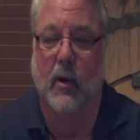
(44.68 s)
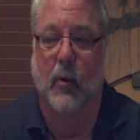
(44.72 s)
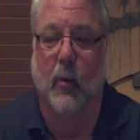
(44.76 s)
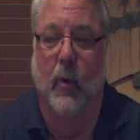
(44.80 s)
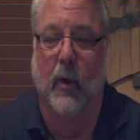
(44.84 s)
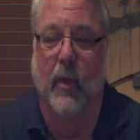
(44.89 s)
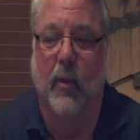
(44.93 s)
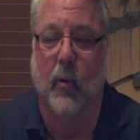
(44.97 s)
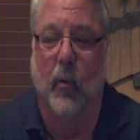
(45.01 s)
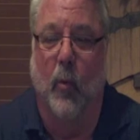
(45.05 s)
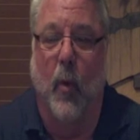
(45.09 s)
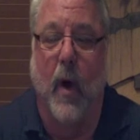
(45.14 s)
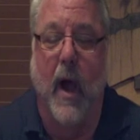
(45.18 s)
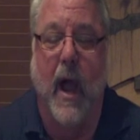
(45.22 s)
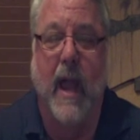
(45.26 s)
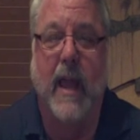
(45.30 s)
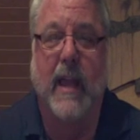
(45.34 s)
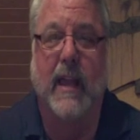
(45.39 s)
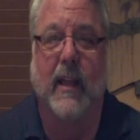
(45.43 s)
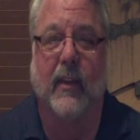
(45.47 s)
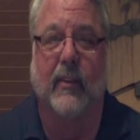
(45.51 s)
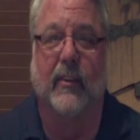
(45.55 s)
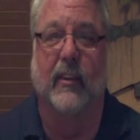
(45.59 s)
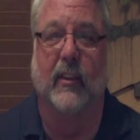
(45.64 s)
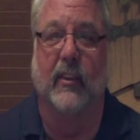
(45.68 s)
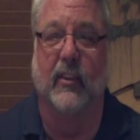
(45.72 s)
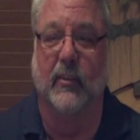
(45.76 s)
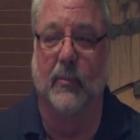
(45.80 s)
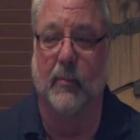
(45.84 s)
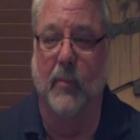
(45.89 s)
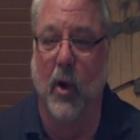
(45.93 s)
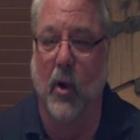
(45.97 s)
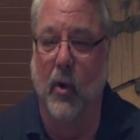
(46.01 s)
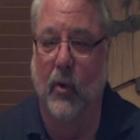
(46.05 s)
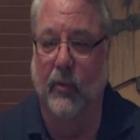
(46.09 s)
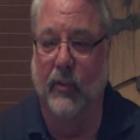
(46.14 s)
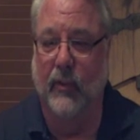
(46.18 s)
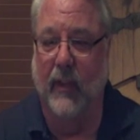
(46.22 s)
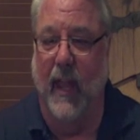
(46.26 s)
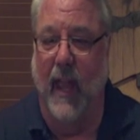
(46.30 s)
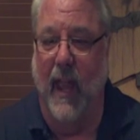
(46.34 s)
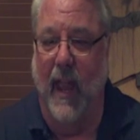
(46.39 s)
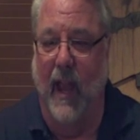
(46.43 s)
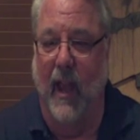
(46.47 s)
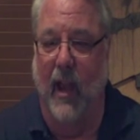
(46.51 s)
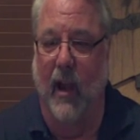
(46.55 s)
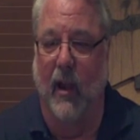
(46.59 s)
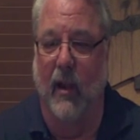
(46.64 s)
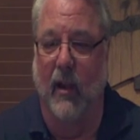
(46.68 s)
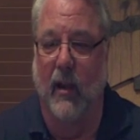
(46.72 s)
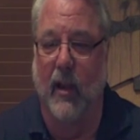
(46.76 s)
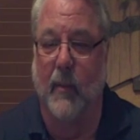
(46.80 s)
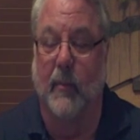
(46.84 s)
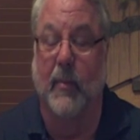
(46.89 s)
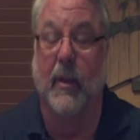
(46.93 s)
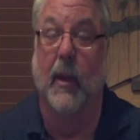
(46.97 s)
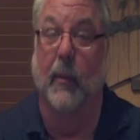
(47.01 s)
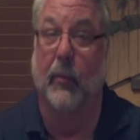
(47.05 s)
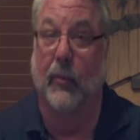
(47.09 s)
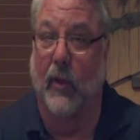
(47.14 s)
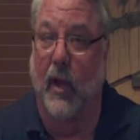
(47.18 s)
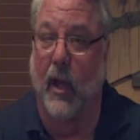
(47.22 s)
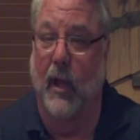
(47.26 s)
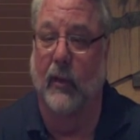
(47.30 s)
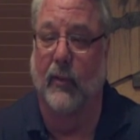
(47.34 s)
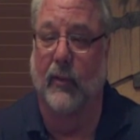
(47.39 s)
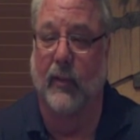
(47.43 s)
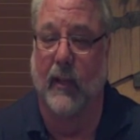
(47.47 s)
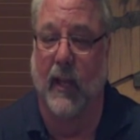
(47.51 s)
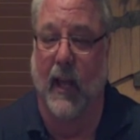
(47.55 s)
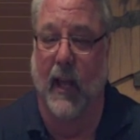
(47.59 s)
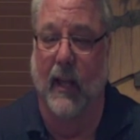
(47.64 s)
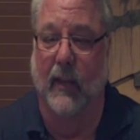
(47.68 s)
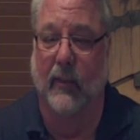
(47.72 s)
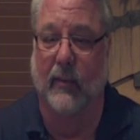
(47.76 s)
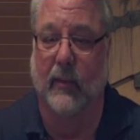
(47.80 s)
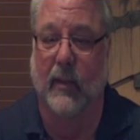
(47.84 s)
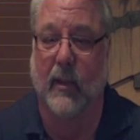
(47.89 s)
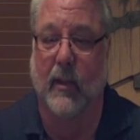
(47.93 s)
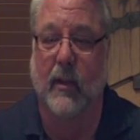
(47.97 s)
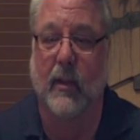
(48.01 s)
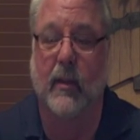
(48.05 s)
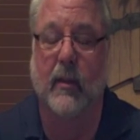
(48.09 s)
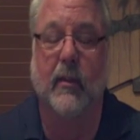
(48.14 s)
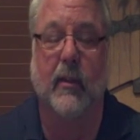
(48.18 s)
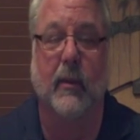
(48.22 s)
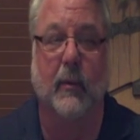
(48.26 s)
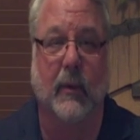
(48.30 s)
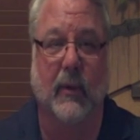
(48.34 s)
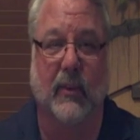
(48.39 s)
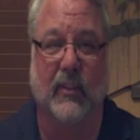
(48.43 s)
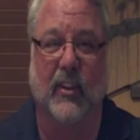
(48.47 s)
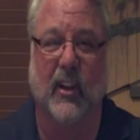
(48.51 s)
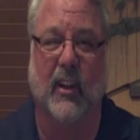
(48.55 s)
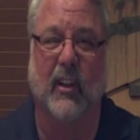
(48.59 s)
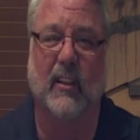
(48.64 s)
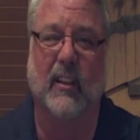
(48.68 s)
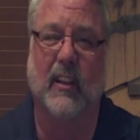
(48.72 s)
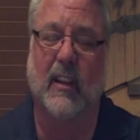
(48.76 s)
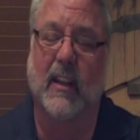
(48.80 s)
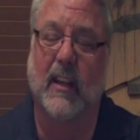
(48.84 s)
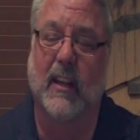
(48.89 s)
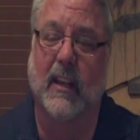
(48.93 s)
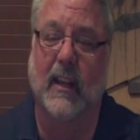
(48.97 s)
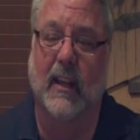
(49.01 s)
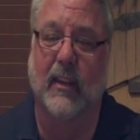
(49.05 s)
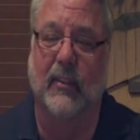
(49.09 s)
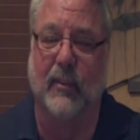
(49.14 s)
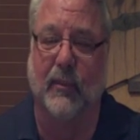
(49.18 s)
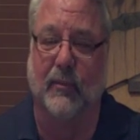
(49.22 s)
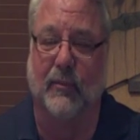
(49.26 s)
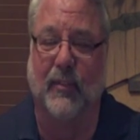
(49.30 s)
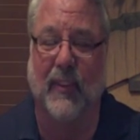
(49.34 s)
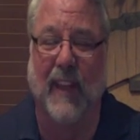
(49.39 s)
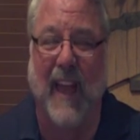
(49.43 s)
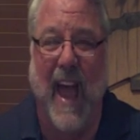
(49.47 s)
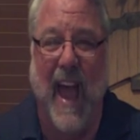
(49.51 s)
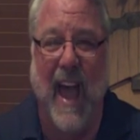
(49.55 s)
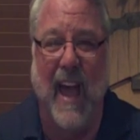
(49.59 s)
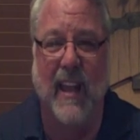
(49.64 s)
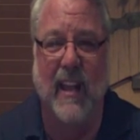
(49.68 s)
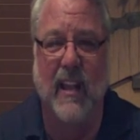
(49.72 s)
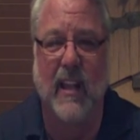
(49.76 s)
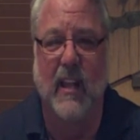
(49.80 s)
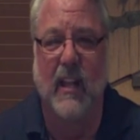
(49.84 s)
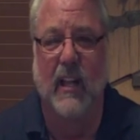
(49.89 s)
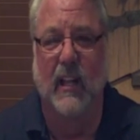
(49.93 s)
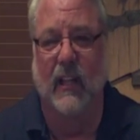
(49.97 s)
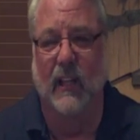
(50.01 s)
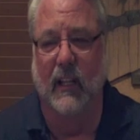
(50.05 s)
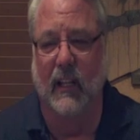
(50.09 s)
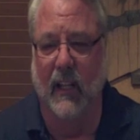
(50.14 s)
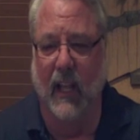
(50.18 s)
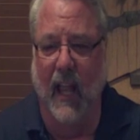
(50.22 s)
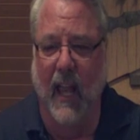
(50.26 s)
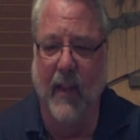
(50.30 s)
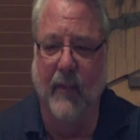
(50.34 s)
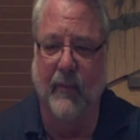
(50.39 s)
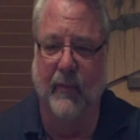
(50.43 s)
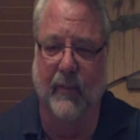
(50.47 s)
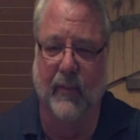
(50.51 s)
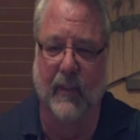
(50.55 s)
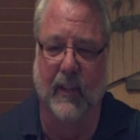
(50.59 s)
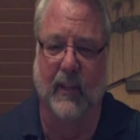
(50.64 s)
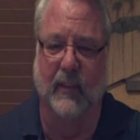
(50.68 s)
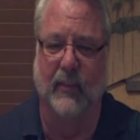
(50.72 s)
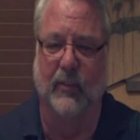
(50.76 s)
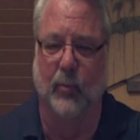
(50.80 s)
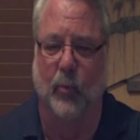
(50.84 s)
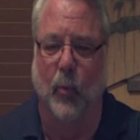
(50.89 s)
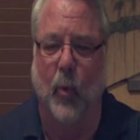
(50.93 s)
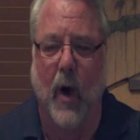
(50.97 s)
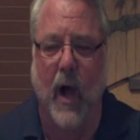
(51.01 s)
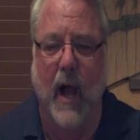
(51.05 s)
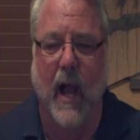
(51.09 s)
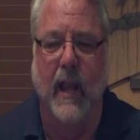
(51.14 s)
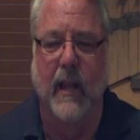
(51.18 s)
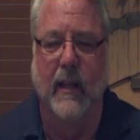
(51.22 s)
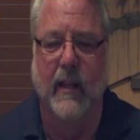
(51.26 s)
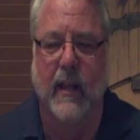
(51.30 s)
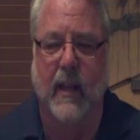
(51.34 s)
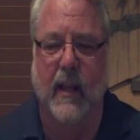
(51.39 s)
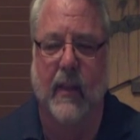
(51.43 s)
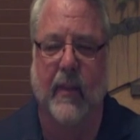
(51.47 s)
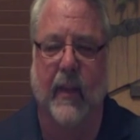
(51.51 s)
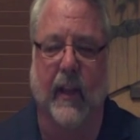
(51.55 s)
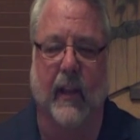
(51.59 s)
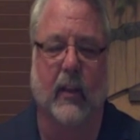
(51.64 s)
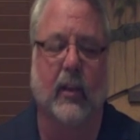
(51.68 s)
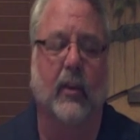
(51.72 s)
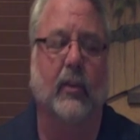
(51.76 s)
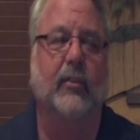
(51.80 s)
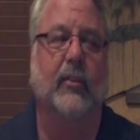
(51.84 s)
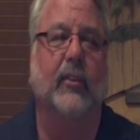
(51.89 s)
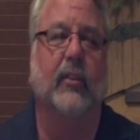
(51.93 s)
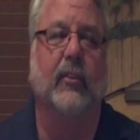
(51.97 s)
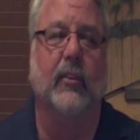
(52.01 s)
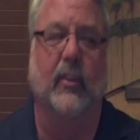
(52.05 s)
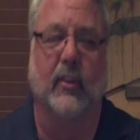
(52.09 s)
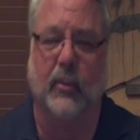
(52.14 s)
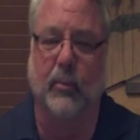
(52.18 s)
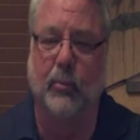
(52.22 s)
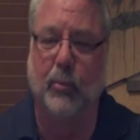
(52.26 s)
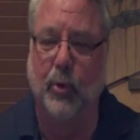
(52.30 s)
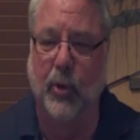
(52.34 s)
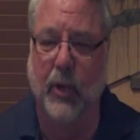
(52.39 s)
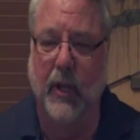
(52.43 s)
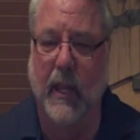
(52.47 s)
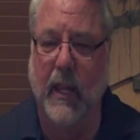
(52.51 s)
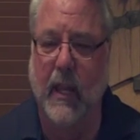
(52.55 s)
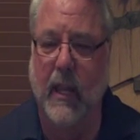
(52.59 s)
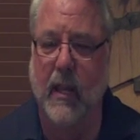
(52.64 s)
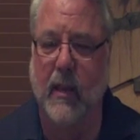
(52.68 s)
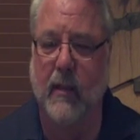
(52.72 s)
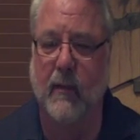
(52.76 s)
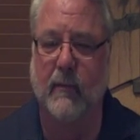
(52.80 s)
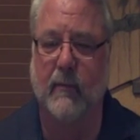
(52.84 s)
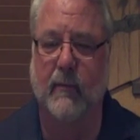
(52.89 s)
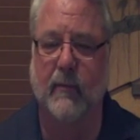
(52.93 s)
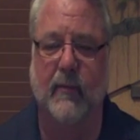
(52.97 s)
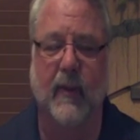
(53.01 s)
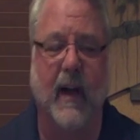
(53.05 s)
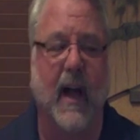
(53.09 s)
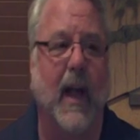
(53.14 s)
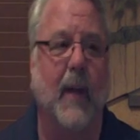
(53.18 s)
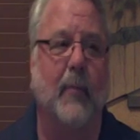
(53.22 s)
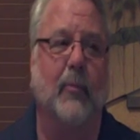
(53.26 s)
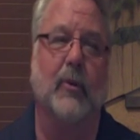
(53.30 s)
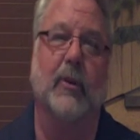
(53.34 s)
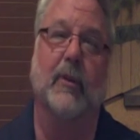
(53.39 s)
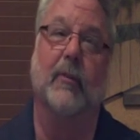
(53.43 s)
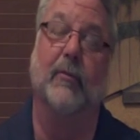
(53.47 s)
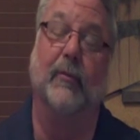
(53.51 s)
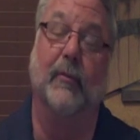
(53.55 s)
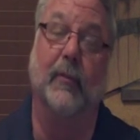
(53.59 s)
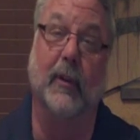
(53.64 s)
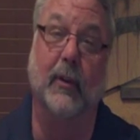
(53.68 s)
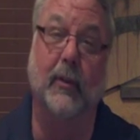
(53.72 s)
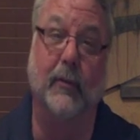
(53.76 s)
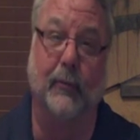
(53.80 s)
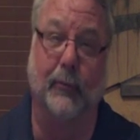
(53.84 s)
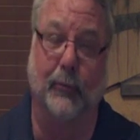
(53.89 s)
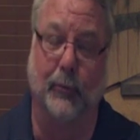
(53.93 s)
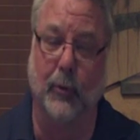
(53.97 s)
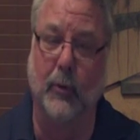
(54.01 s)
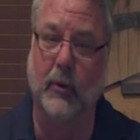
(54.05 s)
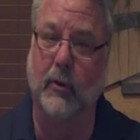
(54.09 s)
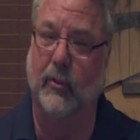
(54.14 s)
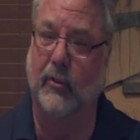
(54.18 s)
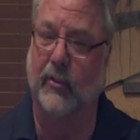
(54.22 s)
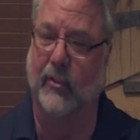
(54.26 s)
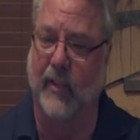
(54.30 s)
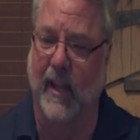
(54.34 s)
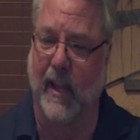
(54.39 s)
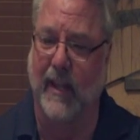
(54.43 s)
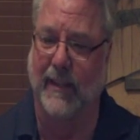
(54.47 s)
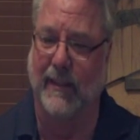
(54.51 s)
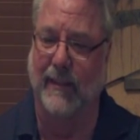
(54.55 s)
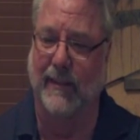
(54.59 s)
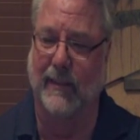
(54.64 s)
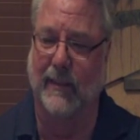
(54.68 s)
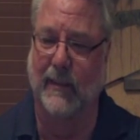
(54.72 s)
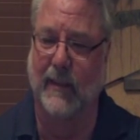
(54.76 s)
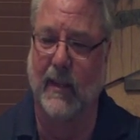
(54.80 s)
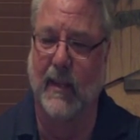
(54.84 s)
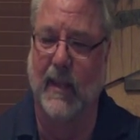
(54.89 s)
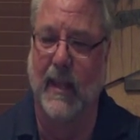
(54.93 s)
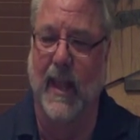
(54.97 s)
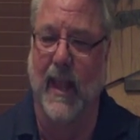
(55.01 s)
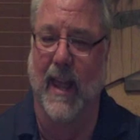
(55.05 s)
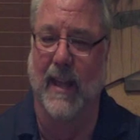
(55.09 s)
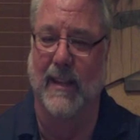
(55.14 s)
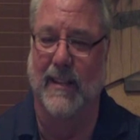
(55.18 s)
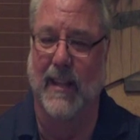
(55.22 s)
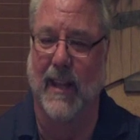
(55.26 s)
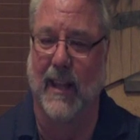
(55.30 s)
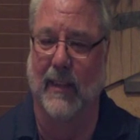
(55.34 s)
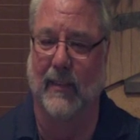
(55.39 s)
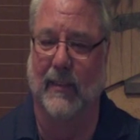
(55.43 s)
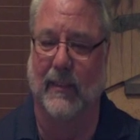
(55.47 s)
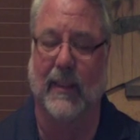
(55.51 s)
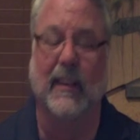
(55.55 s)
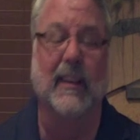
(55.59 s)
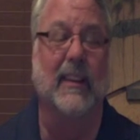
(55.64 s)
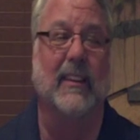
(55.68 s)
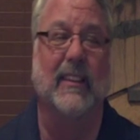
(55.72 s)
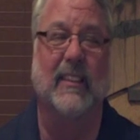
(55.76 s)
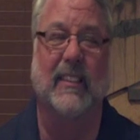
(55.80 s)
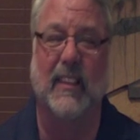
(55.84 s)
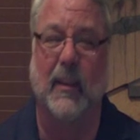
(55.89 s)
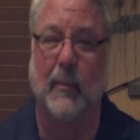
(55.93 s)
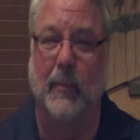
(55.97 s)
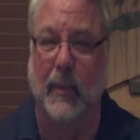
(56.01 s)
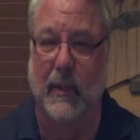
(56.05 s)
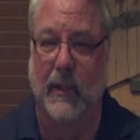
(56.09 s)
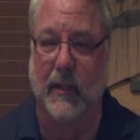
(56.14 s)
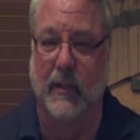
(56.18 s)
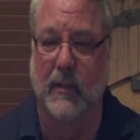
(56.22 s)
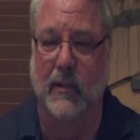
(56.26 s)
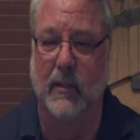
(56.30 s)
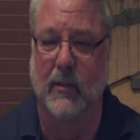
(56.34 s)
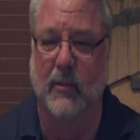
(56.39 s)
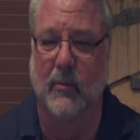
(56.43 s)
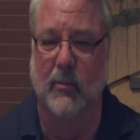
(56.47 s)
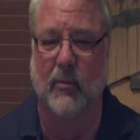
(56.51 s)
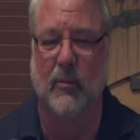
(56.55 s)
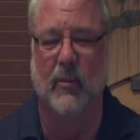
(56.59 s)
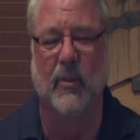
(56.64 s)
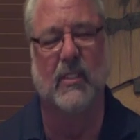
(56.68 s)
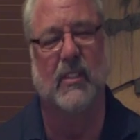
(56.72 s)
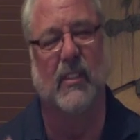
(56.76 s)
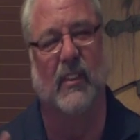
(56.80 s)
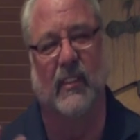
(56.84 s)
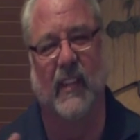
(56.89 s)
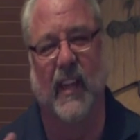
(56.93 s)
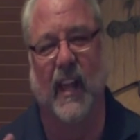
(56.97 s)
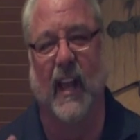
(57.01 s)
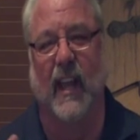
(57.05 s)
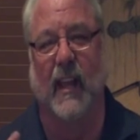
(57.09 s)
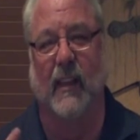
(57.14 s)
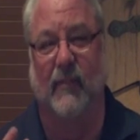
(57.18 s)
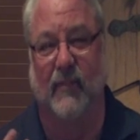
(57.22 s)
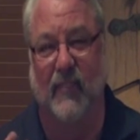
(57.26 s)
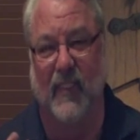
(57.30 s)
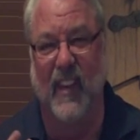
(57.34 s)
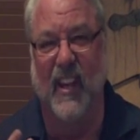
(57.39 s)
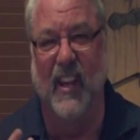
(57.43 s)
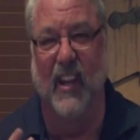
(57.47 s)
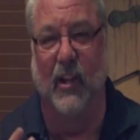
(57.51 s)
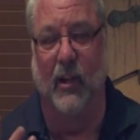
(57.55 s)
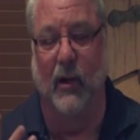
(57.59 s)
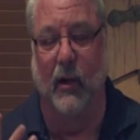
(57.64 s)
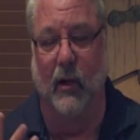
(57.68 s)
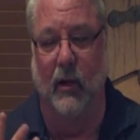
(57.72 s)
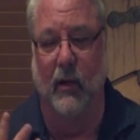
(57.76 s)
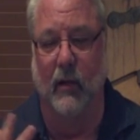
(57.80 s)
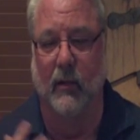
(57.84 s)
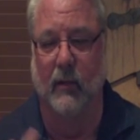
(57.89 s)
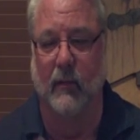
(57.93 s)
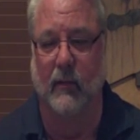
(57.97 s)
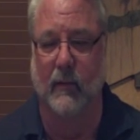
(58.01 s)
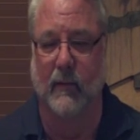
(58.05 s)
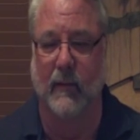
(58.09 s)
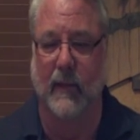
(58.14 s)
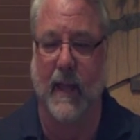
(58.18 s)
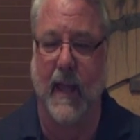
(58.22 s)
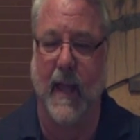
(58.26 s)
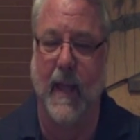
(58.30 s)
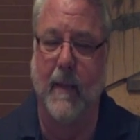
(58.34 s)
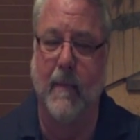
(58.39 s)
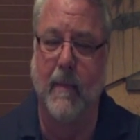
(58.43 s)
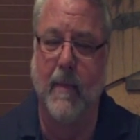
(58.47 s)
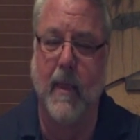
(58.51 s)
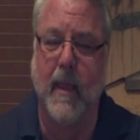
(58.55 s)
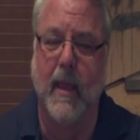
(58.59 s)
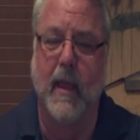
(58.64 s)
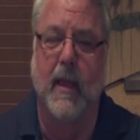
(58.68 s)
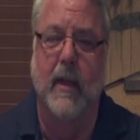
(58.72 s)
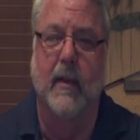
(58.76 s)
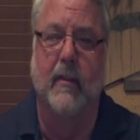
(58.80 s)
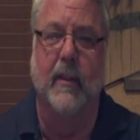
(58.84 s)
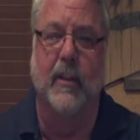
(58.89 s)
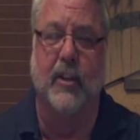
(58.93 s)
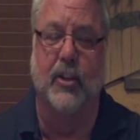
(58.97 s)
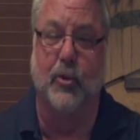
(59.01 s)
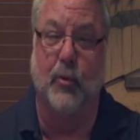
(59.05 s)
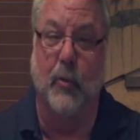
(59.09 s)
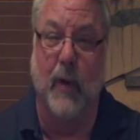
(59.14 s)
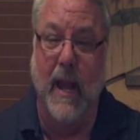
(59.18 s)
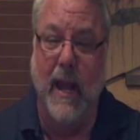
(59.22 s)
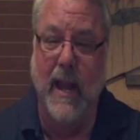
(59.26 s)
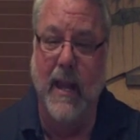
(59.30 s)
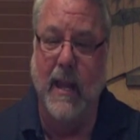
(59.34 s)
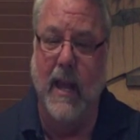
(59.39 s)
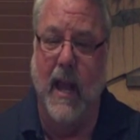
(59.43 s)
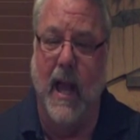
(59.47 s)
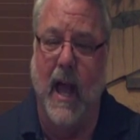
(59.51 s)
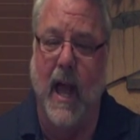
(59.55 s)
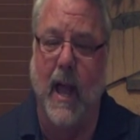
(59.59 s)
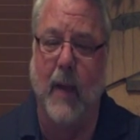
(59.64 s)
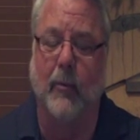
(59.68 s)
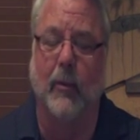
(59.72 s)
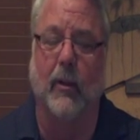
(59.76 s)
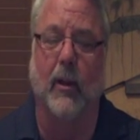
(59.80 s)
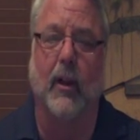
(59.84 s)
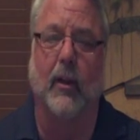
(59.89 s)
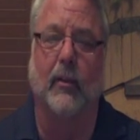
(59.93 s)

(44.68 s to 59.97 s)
When the wine gets exposed to air, it becomes oxidized. The result is a flat, lightless wine that loses its pretty, vibrant fruit scents and tastes insipid, which is kind of like vinegar. Okay? The trained eye will